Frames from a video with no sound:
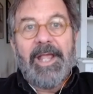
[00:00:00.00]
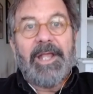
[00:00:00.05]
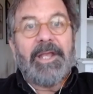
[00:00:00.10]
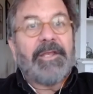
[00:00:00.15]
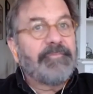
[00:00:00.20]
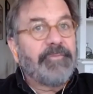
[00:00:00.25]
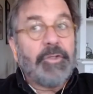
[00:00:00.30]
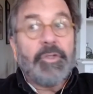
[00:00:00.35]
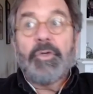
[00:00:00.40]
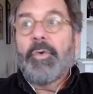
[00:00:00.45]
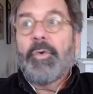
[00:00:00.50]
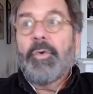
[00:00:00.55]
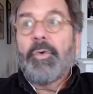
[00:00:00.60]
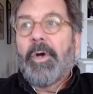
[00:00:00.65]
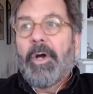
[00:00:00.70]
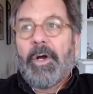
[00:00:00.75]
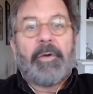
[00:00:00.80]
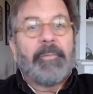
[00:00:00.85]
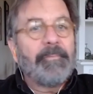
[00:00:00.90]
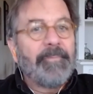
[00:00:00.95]
if you
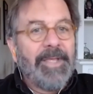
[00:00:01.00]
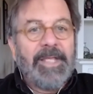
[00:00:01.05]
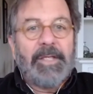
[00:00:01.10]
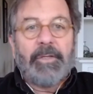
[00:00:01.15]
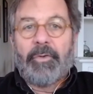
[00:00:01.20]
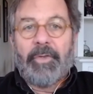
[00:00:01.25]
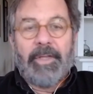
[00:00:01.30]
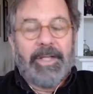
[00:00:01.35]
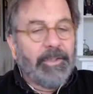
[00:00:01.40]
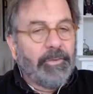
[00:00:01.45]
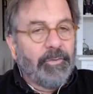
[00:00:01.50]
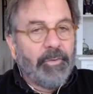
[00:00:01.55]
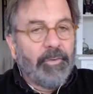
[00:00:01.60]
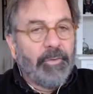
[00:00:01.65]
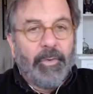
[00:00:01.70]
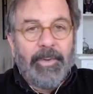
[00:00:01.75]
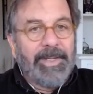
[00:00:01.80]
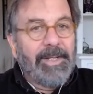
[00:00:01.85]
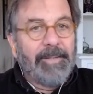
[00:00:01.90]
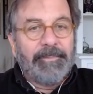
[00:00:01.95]
are male and
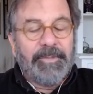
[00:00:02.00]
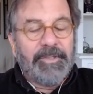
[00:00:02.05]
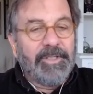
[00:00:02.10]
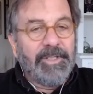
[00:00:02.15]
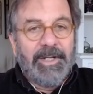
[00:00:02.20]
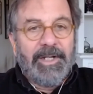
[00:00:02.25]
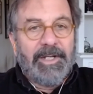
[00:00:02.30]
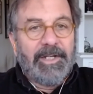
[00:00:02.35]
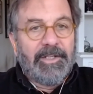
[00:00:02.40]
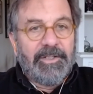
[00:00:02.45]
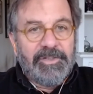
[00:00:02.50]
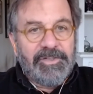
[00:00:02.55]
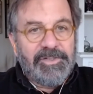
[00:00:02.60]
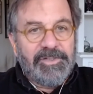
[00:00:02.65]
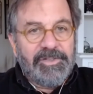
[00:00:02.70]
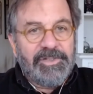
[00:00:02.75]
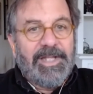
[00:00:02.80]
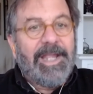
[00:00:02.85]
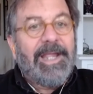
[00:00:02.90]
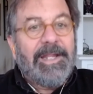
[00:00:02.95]
growing up in the United
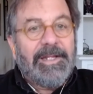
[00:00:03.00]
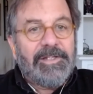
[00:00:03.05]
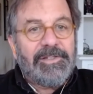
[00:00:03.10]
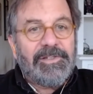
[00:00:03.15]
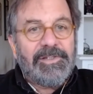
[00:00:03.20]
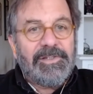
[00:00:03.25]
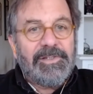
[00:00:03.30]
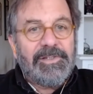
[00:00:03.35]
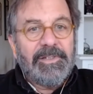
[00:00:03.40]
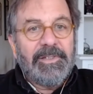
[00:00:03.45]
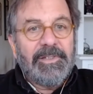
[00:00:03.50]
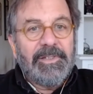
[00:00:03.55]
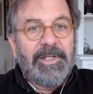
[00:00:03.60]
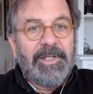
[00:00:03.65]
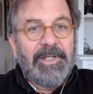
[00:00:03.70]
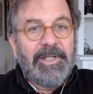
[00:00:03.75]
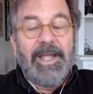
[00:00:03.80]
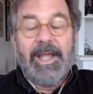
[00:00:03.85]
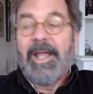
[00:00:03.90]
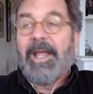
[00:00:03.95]
States
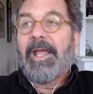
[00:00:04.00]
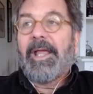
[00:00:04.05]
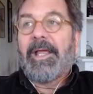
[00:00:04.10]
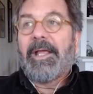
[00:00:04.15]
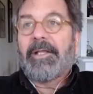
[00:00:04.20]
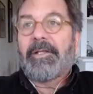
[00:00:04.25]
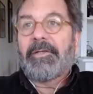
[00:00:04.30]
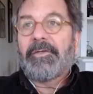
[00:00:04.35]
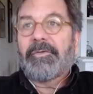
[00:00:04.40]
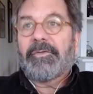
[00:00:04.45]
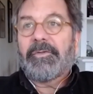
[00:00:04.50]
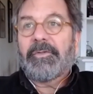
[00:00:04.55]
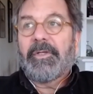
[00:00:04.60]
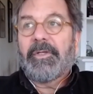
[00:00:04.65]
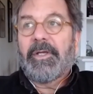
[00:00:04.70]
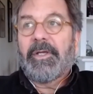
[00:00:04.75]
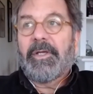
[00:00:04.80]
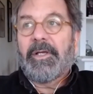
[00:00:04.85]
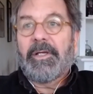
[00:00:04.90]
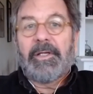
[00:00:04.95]
and
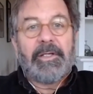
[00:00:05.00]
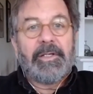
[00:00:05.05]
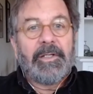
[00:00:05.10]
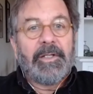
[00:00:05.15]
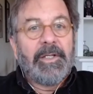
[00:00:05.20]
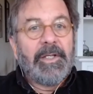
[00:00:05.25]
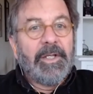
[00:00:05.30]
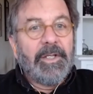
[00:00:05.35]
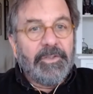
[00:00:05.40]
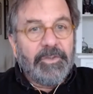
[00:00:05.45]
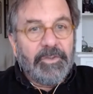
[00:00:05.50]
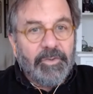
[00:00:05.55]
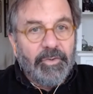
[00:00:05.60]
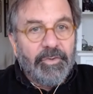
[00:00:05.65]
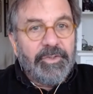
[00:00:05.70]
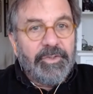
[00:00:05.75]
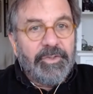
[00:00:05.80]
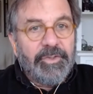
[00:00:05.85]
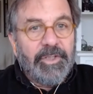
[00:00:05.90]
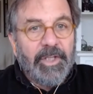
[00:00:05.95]
you're
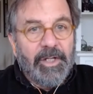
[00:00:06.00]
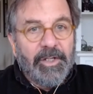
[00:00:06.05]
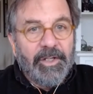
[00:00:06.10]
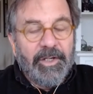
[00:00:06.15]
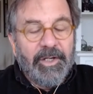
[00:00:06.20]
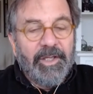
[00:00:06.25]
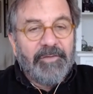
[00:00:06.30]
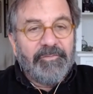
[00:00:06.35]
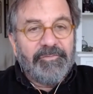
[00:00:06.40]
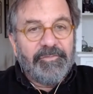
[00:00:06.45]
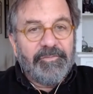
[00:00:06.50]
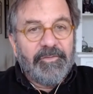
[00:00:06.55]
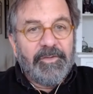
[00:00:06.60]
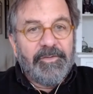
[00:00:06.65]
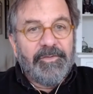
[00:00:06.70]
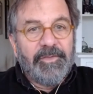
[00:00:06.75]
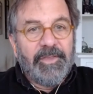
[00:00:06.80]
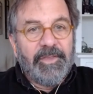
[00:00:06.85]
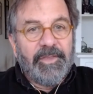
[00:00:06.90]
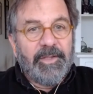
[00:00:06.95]
young enough
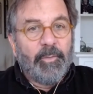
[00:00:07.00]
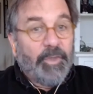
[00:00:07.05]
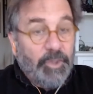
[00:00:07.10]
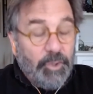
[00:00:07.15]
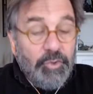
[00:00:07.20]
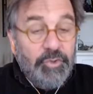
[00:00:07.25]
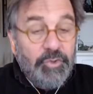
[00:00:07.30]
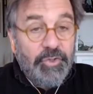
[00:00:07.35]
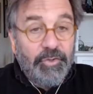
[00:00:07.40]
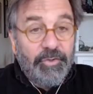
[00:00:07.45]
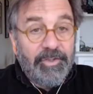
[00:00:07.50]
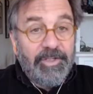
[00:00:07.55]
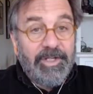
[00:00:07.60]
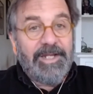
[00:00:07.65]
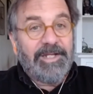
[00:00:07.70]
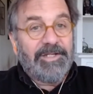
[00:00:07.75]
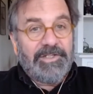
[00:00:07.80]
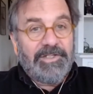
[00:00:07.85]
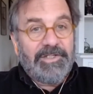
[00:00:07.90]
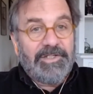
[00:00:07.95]
that when you turned
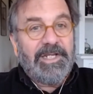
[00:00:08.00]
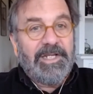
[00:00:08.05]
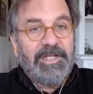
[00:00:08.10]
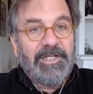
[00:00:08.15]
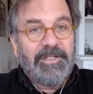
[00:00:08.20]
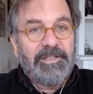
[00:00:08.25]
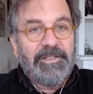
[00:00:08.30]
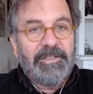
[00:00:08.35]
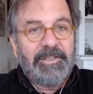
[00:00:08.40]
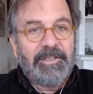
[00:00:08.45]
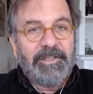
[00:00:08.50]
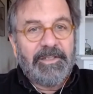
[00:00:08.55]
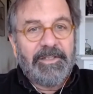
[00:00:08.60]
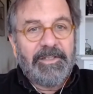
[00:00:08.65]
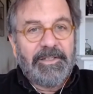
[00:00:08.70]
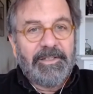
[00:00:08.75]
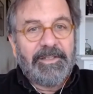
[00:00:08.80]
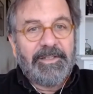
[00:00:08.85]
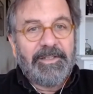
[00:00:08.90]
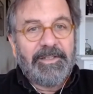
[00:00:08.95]
18,
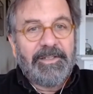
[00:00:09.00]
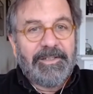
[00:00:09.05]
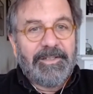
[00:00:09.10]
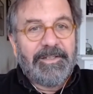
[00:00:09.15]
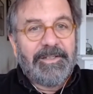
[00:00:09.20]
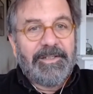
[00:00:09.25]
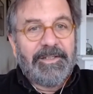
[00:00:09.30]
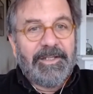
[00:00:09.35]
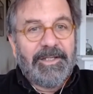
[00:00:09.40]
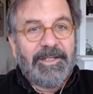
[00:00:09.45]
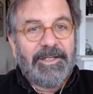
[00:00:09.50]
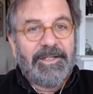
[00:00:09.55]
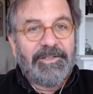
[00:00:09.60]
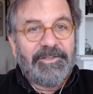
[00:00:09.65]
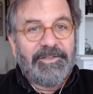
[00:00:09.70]
uh,